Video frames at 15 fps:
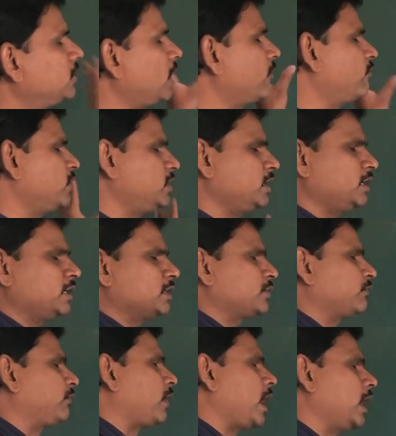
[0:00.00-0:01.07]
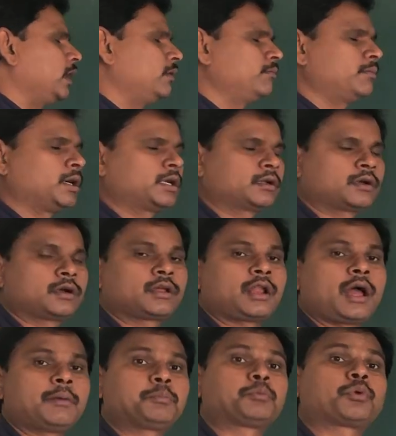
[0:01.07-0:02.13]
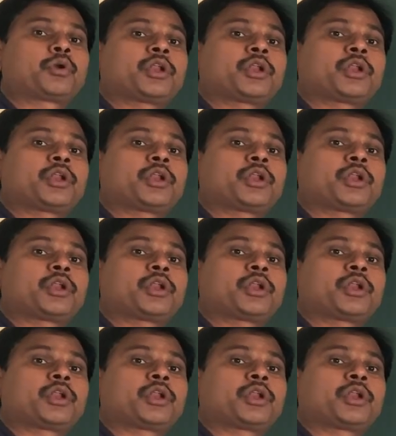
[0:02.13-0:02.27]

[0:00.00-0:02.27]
everything is fine, but crop